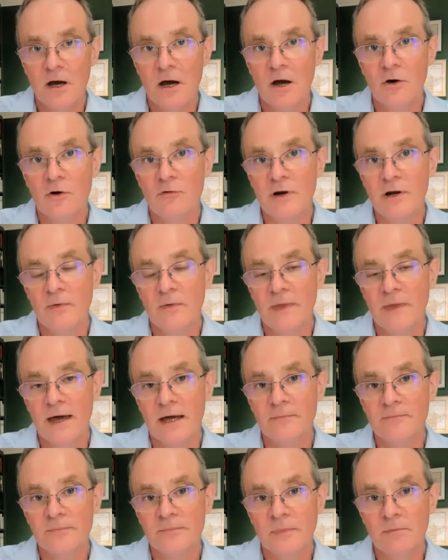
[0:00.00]
agree on
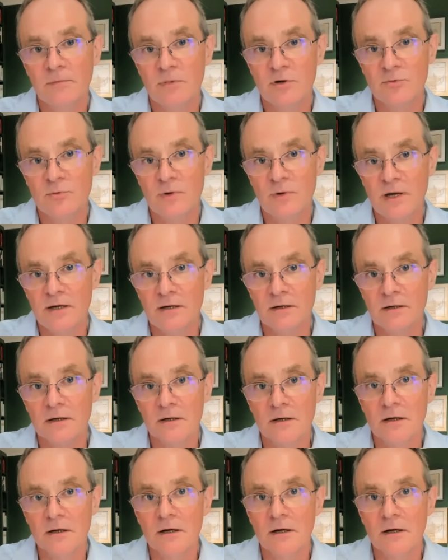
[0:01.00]
that between